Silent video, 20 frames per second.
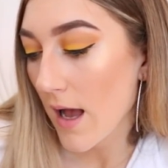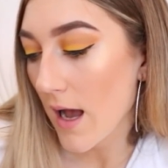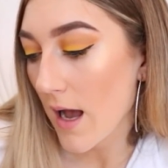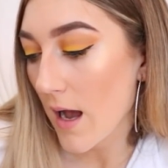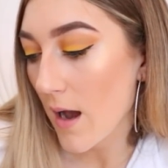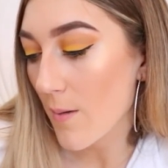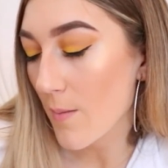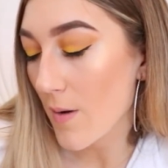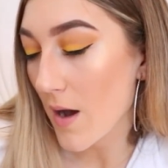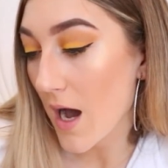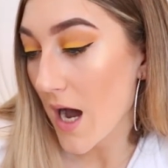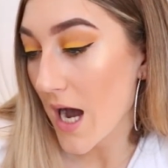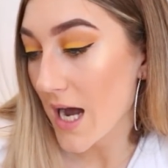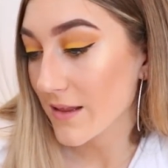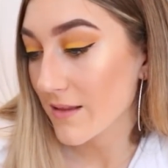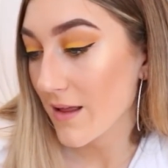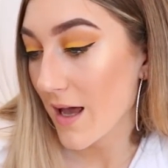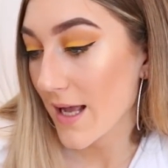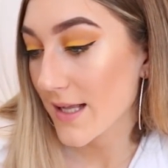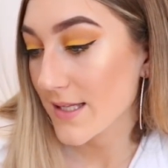
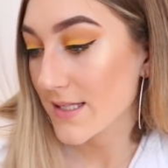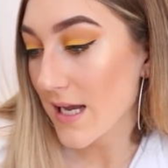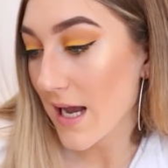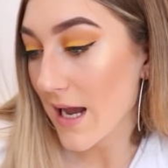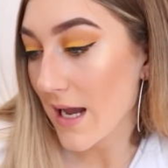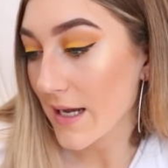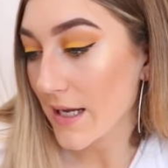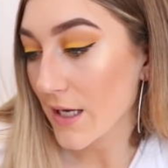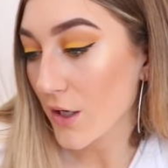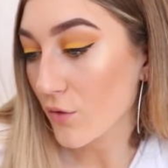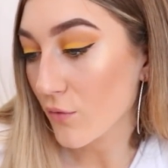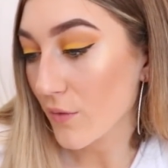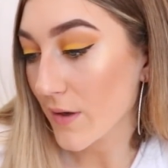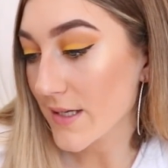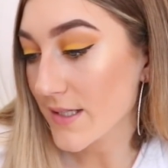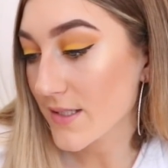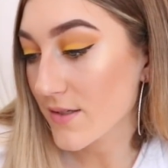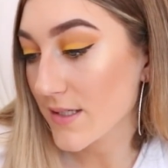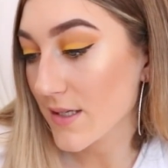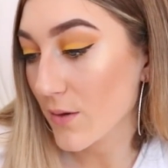Highlights I
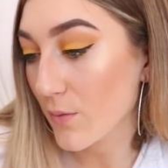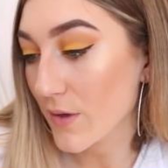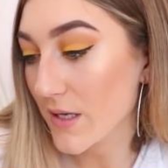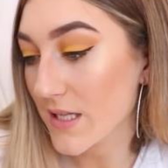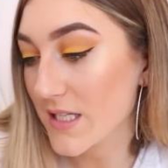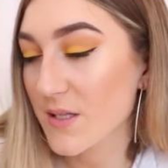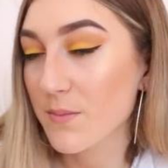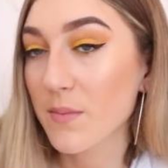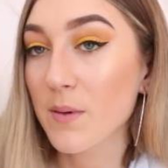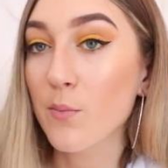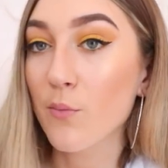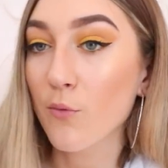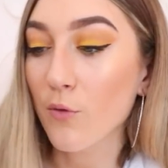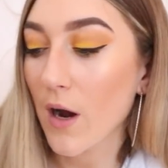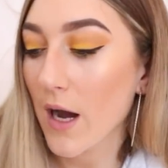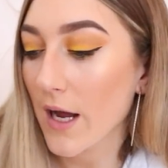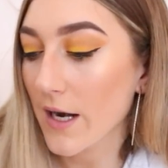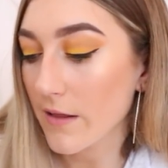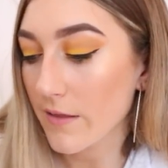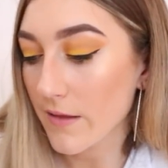increased because I wanted it to be
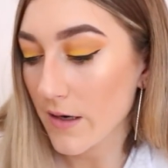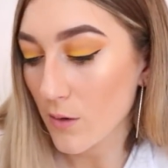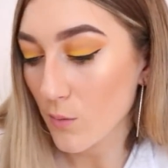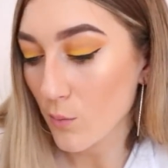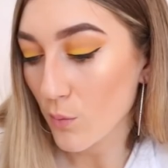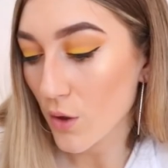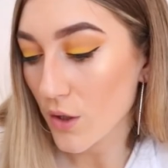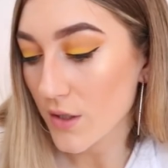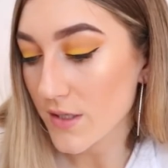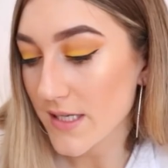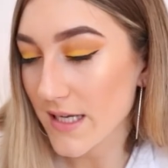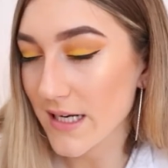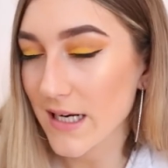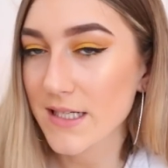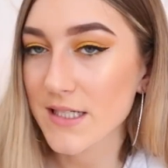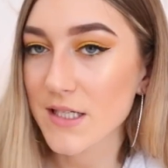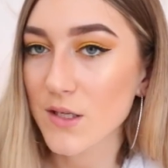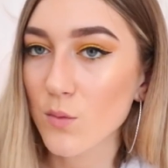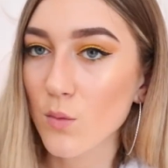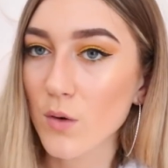brighter than it was and
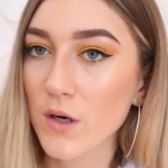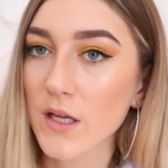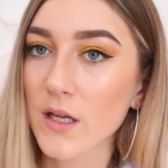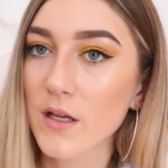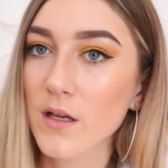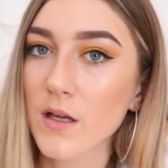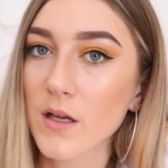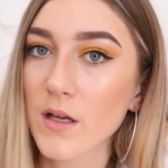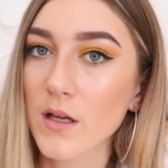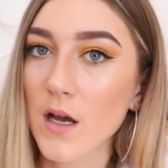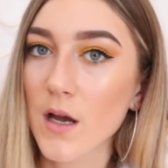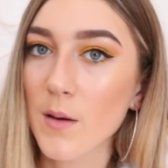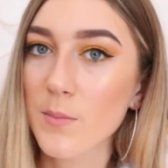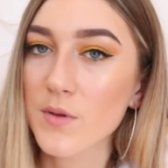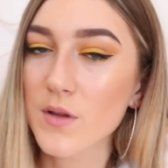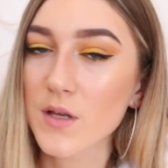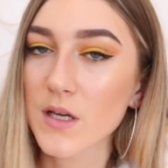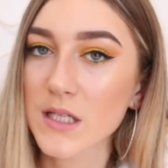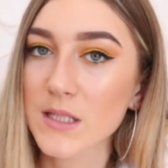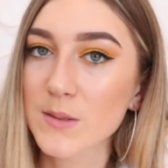I didn't want to
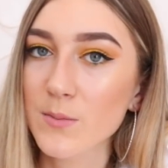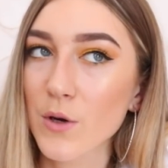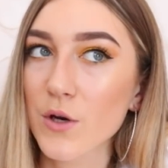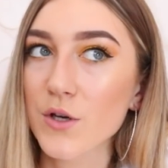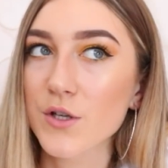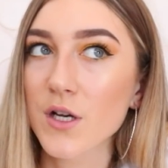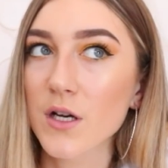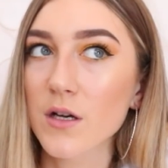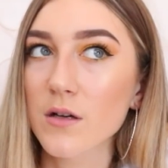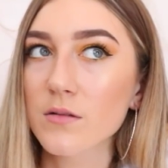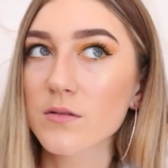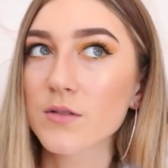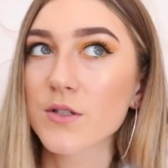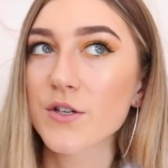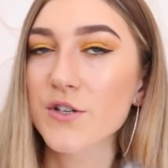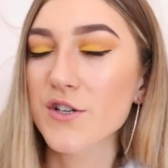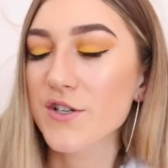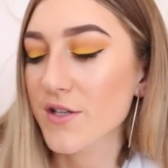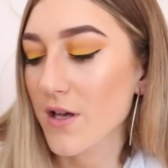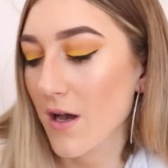up the exposure,
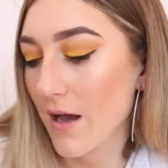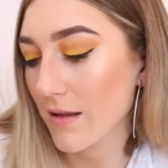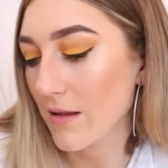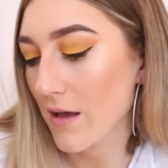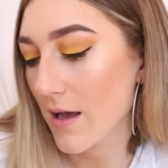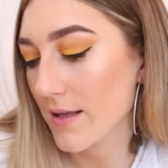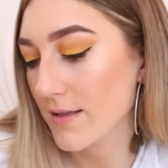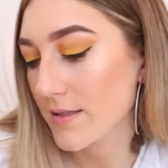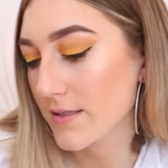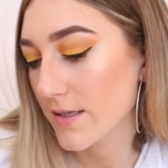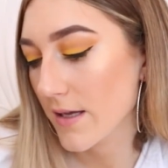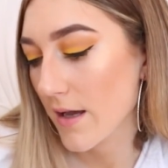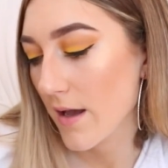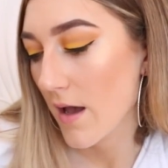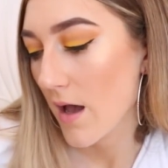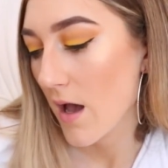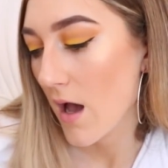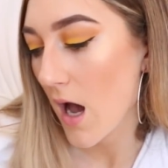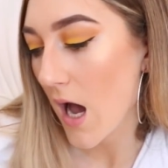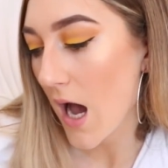so just the highlights.
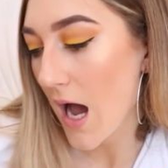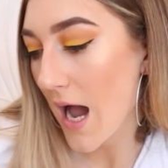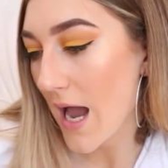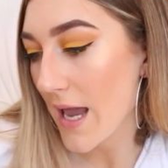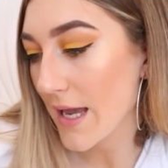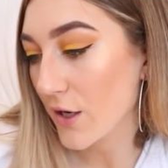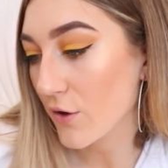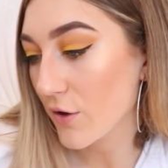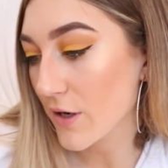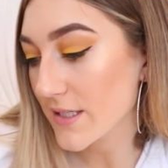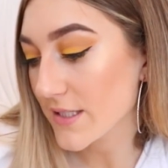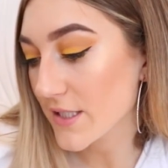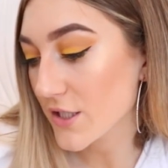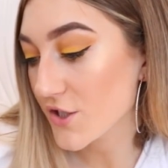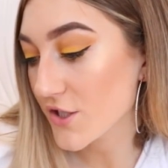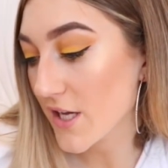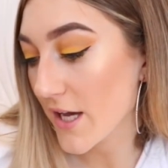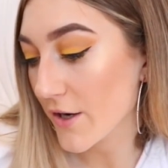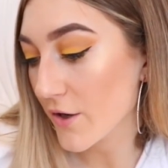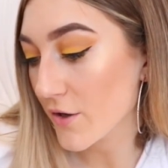I increased the
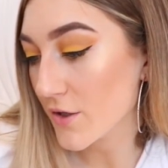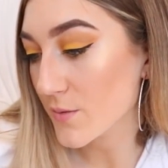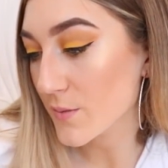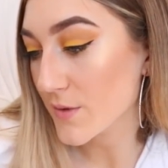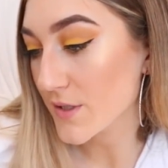shadows,